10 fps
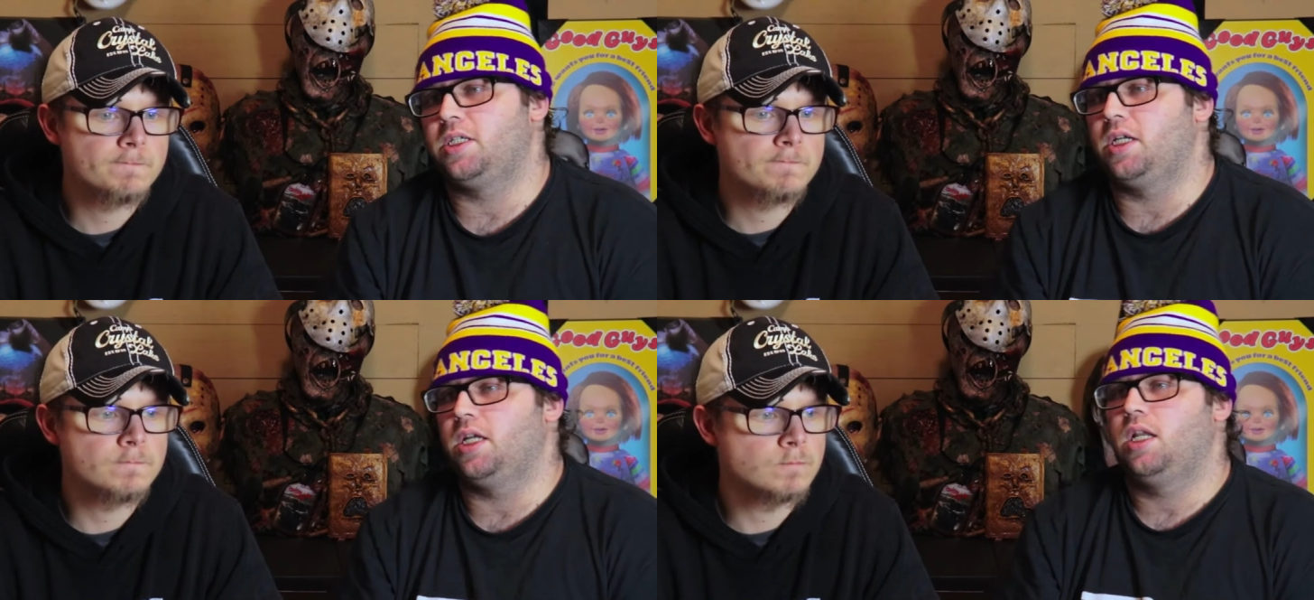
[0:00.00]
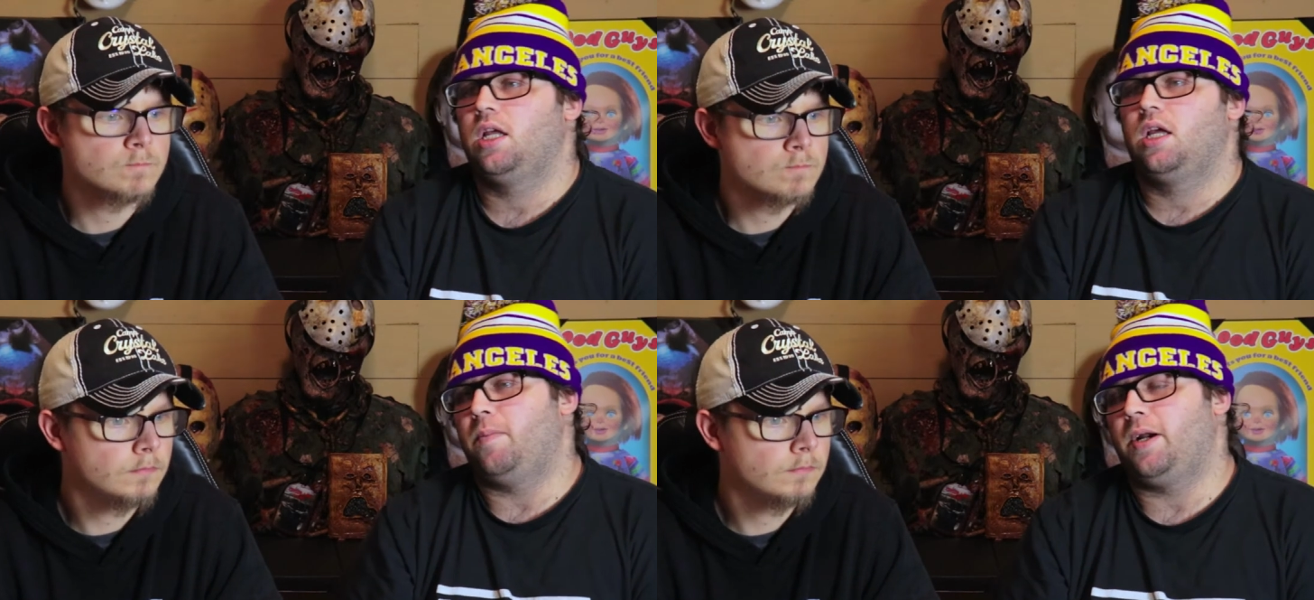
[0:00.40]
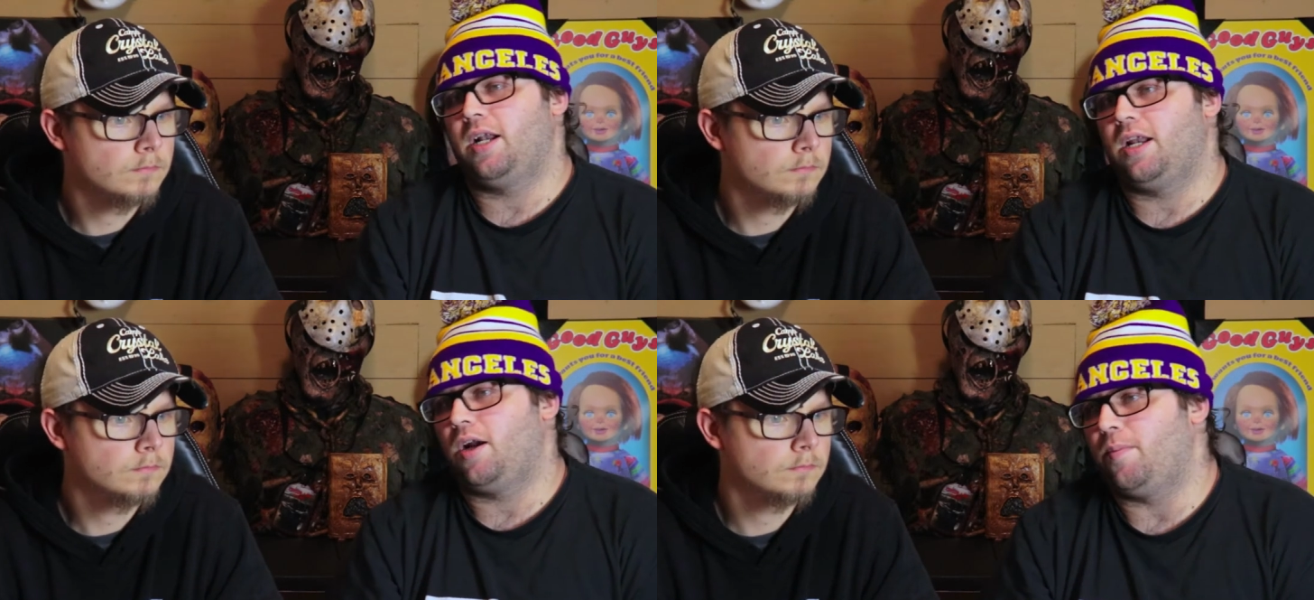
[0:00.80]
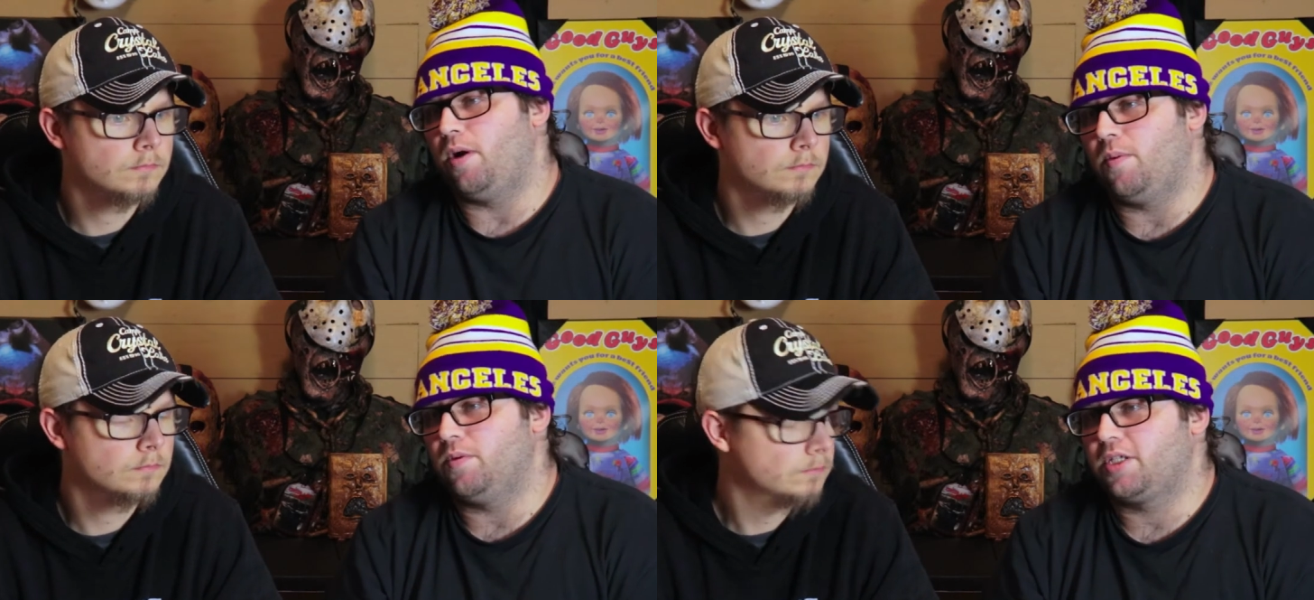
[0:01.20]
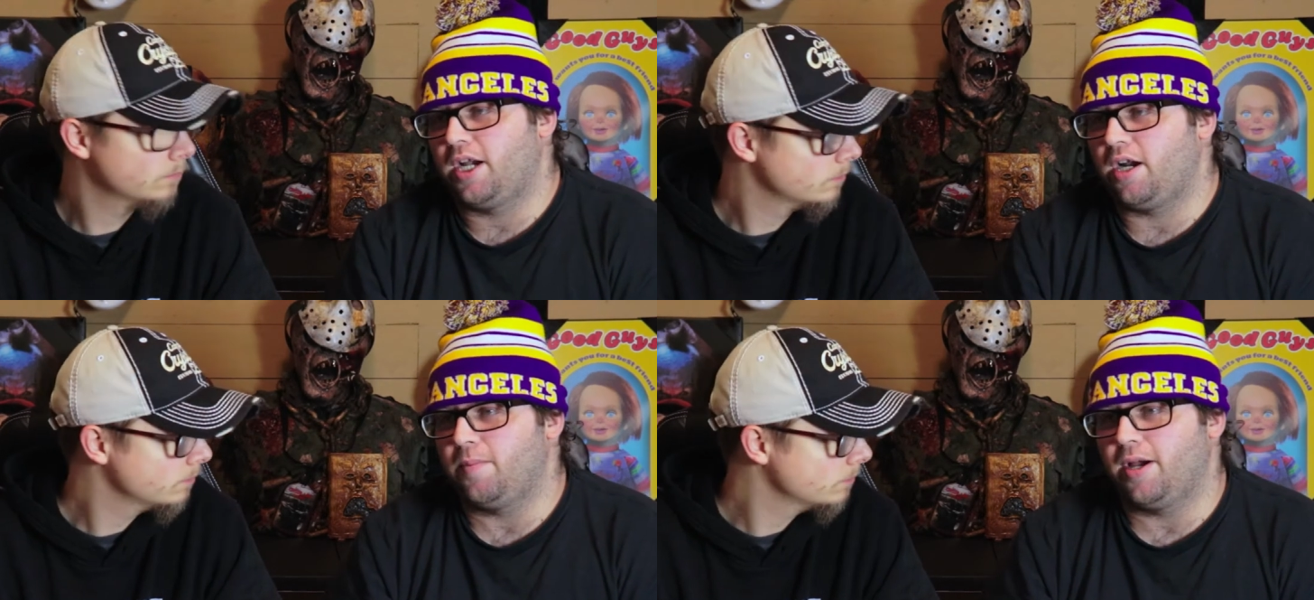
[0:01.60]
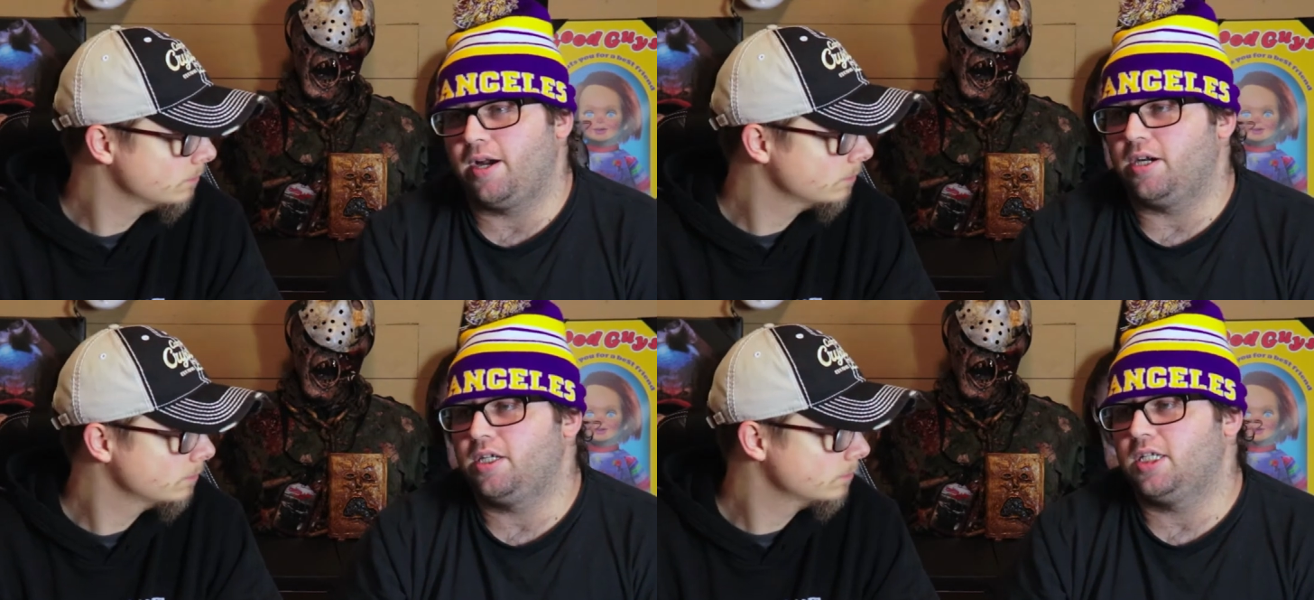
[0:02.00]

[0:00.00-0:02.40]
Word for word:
Speaker 1: shit. Apparently her mom was caring about her and